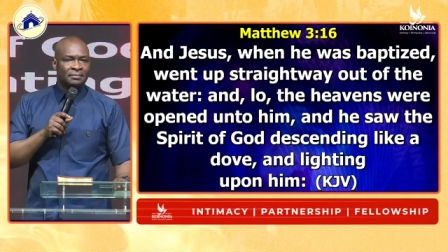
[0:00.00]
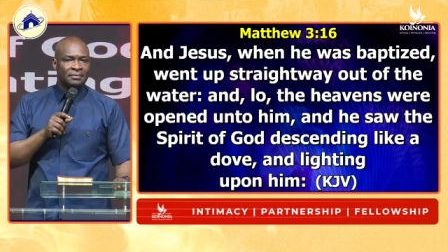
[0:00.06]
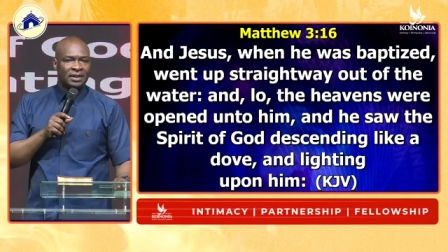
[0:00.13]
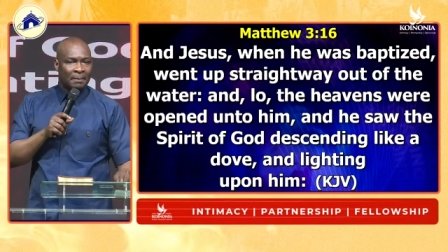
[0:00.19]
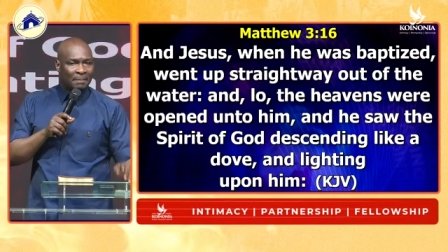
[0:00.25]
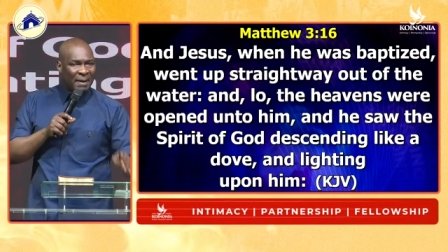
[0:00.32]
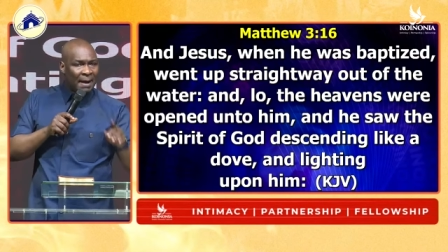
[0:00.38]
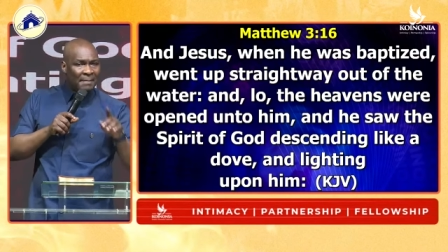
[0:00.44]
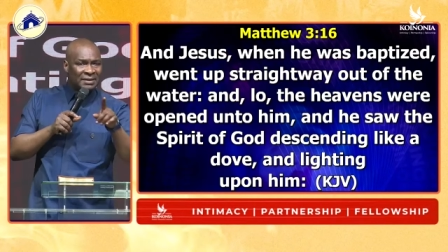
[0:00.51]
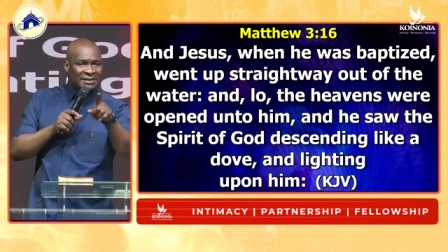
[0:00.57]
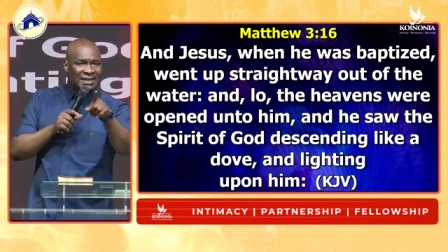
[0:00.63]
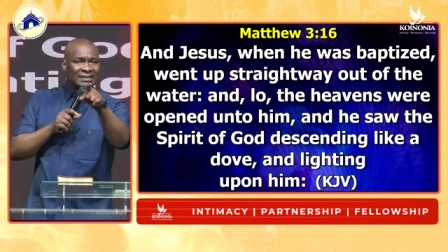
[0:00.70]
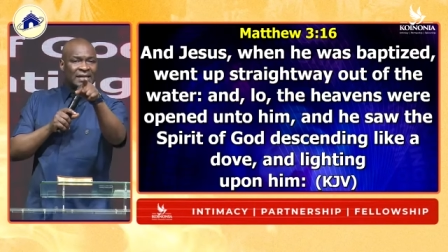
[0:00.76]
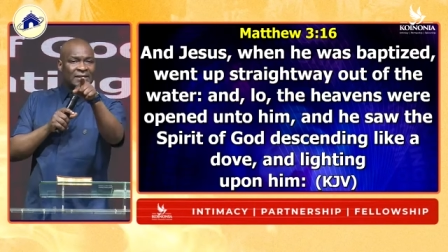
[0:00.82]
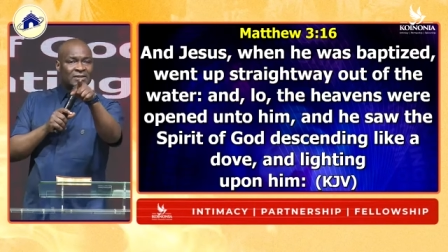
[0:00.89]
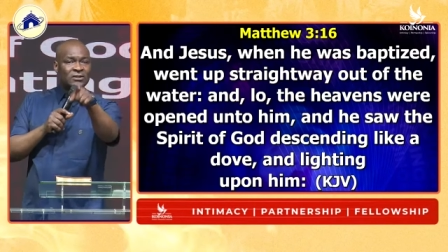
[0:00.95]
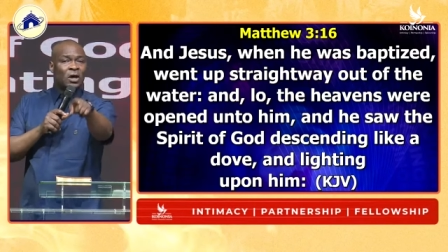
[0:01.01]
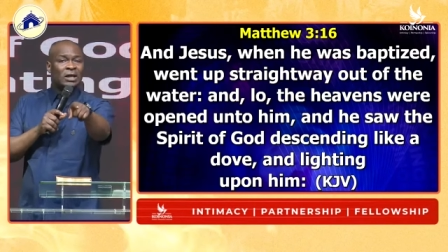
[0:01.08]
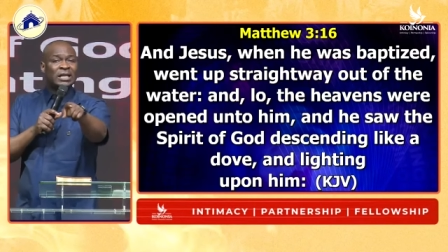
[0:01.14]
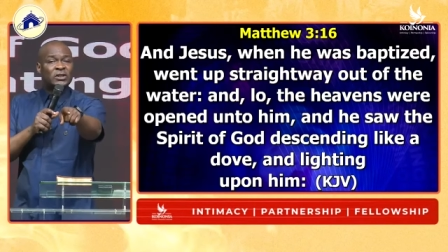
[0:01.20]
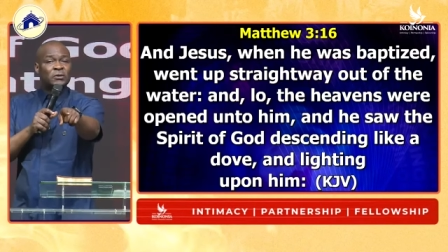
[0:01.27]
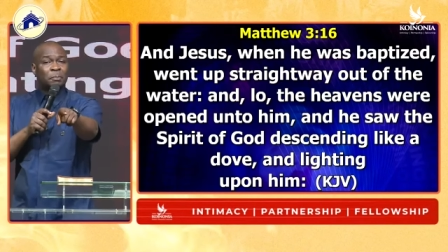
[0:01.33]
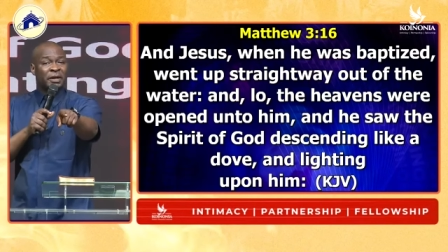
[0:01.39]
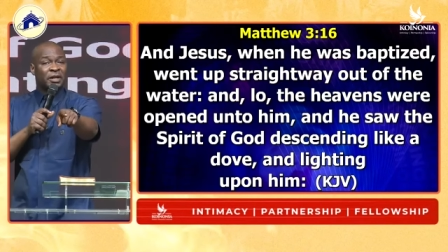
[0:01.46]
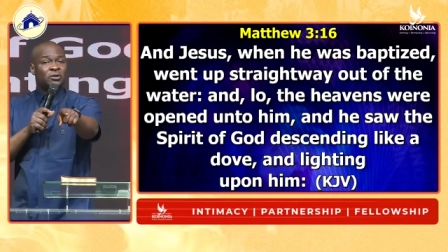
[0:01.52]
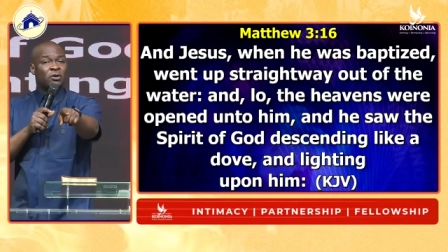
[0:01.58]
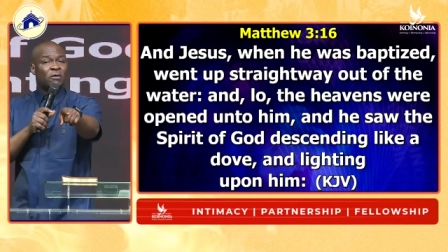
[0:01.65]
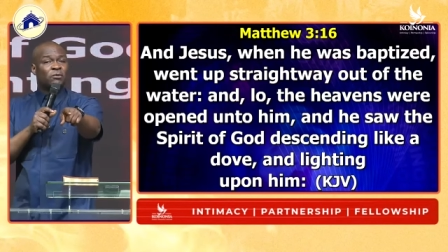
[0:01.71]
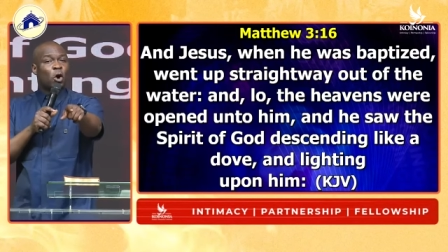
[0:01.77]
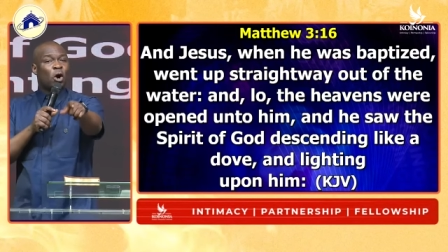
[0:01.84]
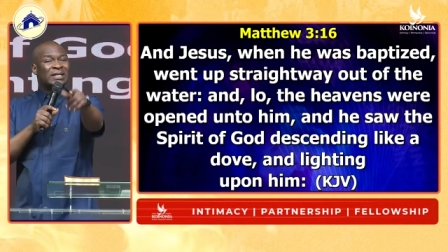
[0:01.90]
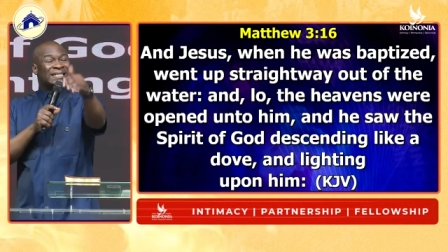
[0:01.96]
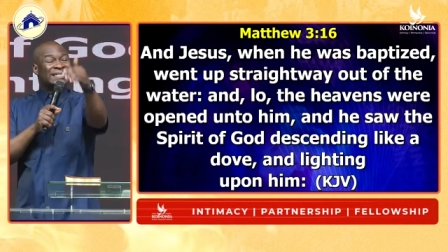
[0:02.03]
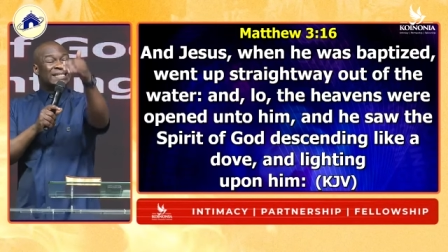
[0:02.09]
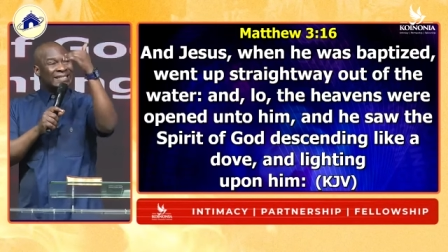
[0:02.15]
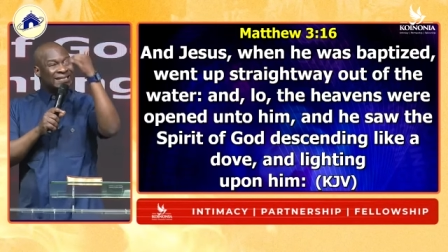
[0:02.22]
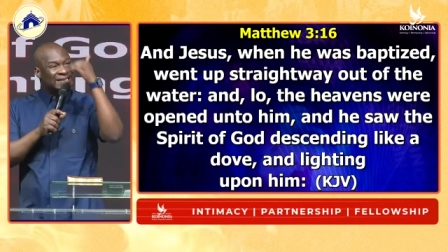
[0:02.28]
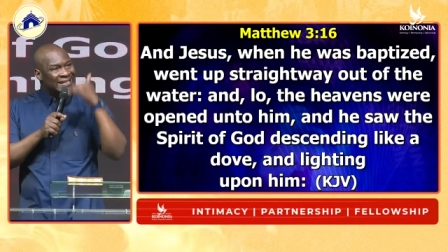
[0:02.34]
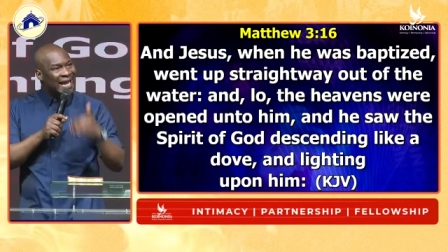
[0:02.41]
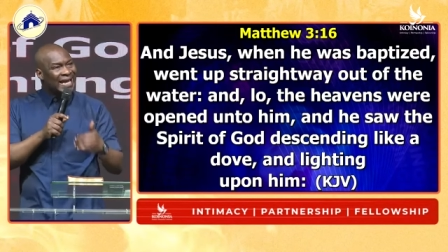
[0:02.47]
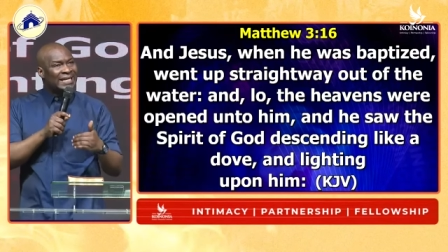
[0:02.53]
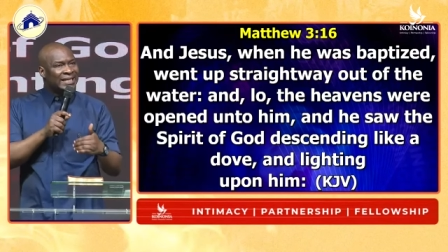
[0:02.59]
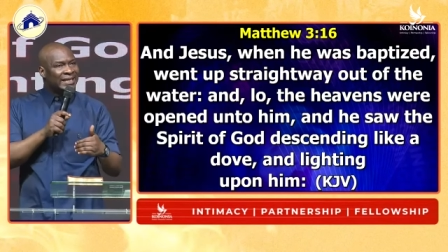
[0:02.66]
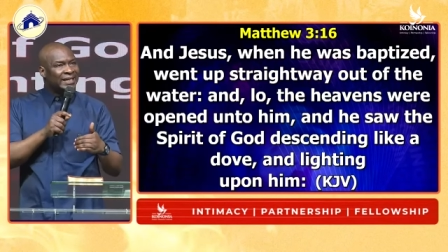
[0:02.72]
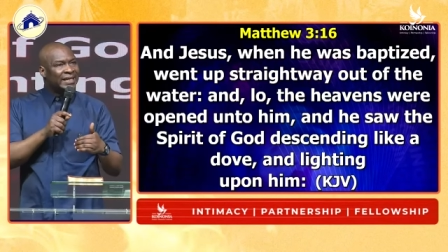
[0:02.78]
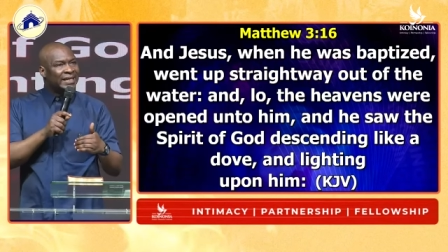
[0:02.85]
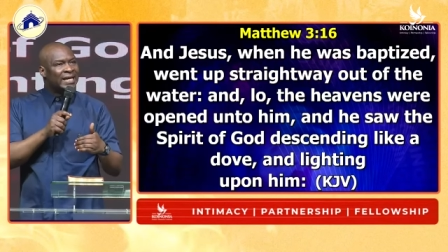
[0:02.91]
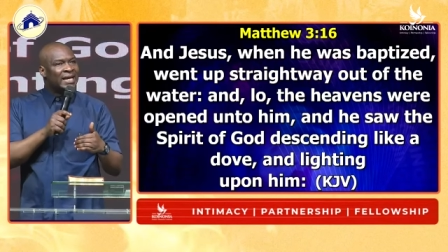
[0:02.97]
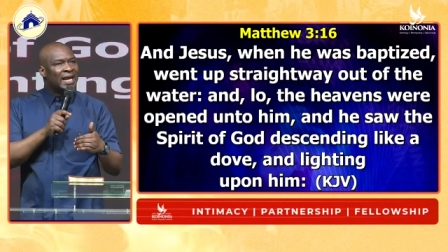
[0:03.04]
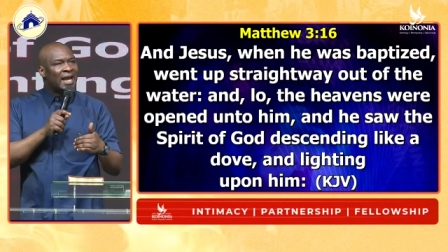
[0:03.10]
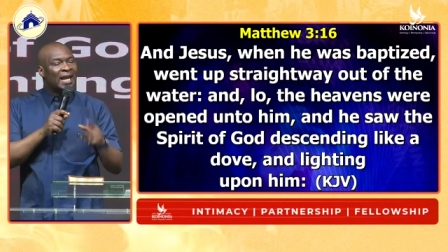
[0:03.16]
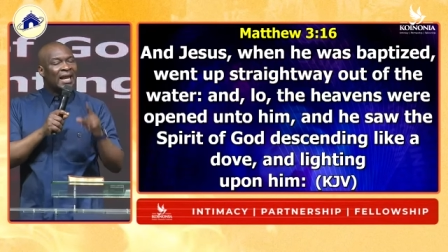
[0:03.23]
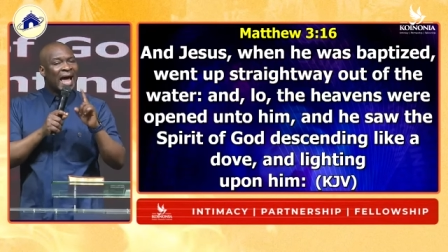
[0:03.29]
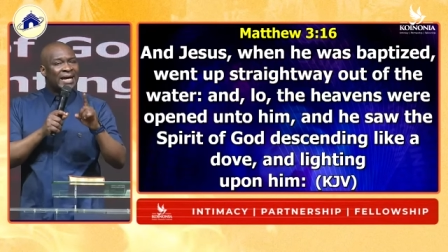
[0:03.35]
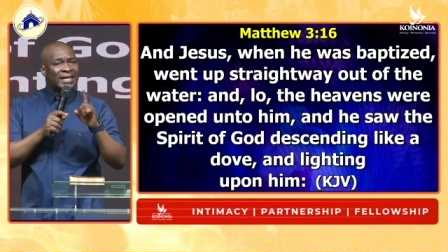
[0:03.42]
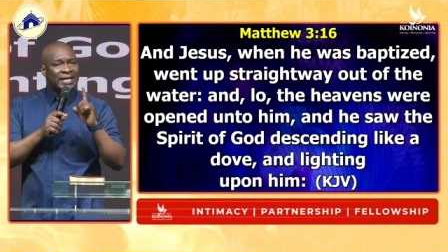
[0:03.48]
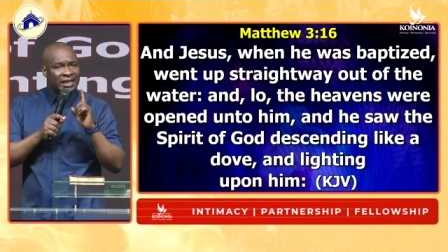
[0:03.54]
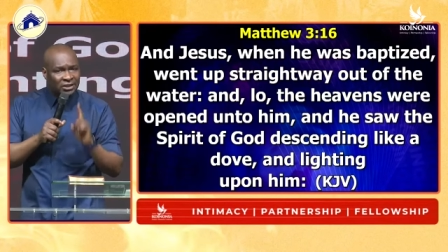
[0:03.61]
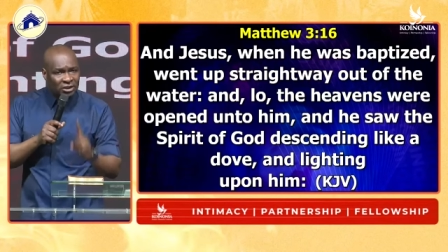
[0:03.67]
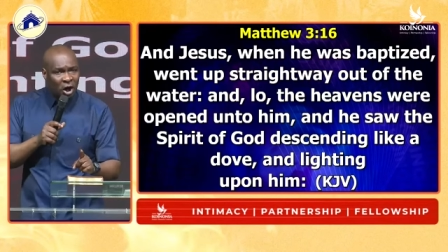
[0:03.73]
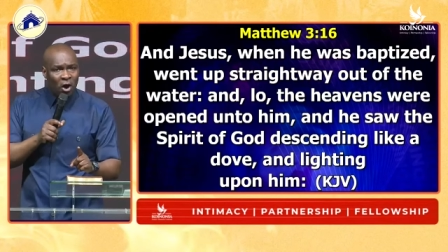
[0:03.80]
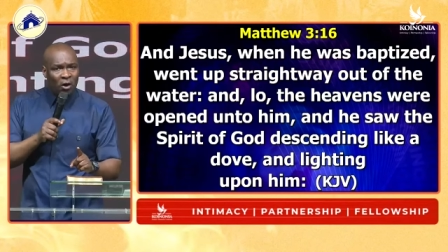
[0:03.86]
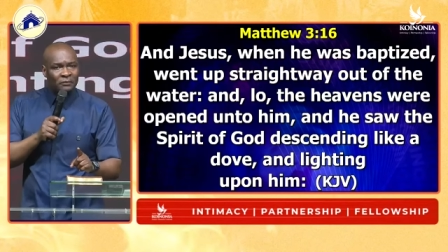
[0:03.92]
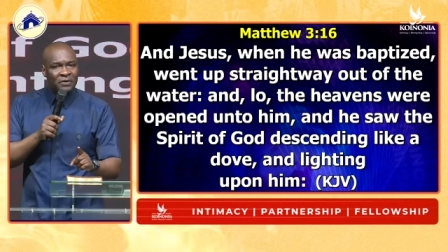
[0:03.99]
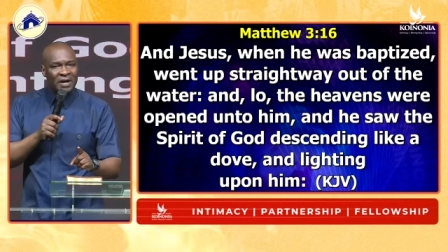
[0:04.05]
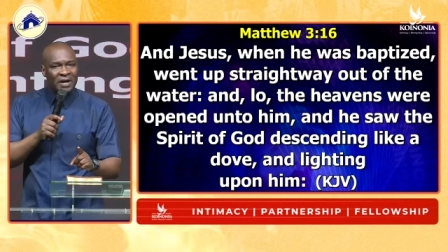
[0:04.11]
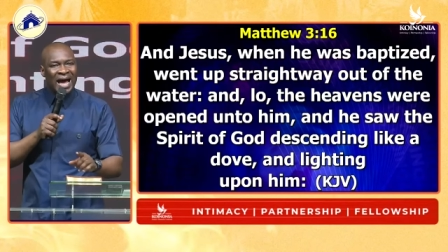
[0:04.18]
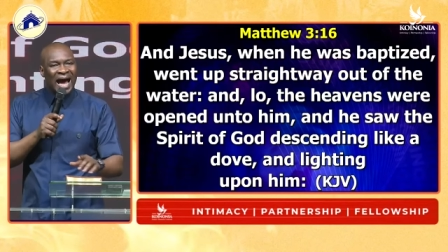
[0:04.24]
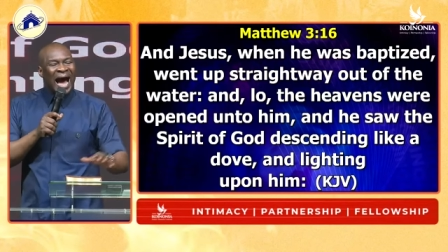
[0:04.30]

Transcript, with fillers: The Bible says they saw the Spirit of God descending like a dove